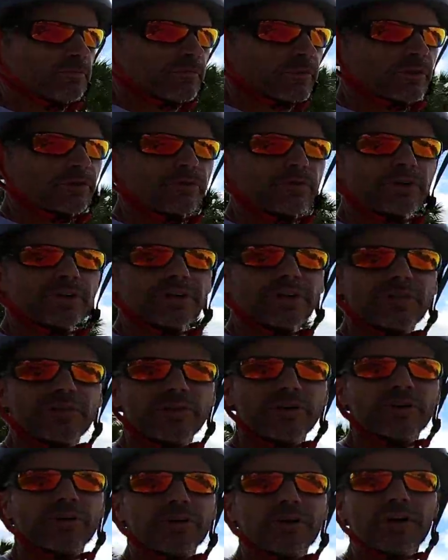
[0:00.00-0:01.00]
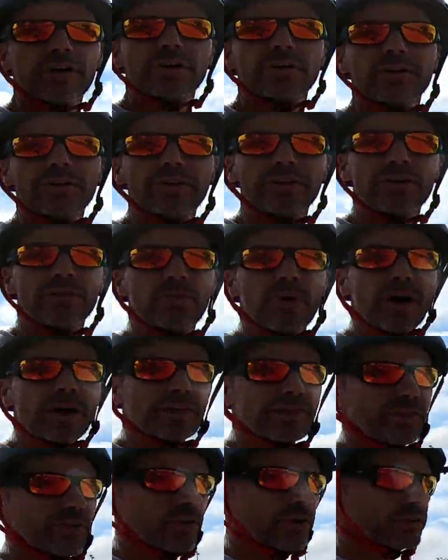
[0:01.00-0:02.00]
Feel free to leave your uh, your
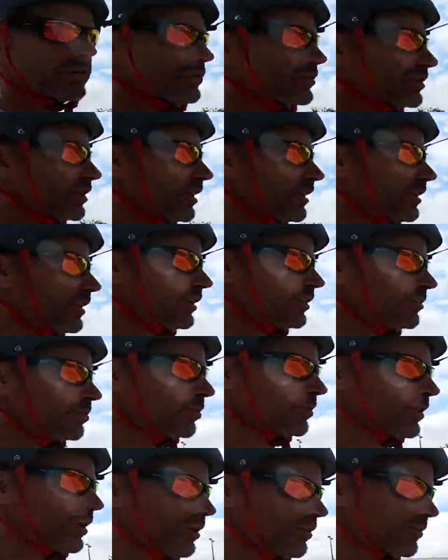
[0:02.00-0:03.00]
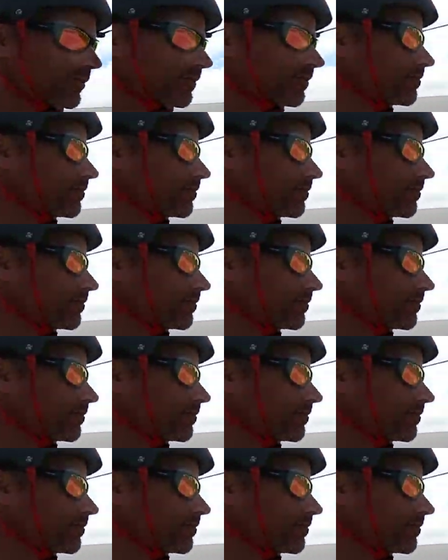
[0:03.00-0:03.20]
Pint thoughts and ideas below.